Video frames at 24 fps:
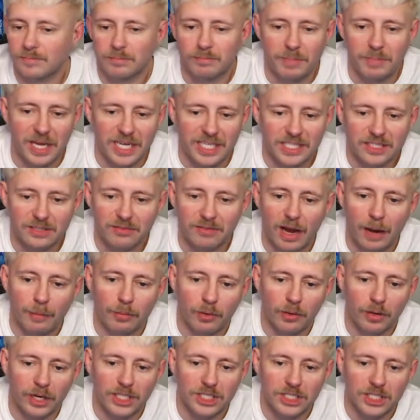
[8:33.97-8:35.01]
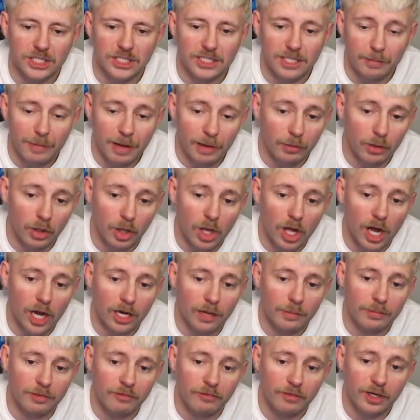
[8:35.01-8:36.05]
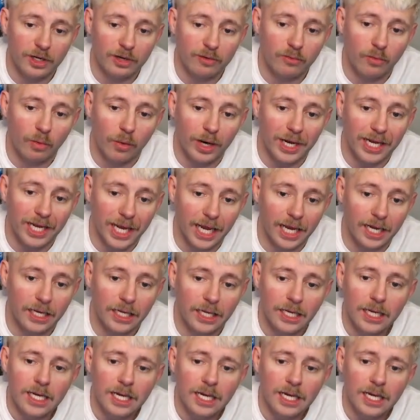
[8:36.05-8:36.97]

base of operations. I'm able to lock up the figure four again.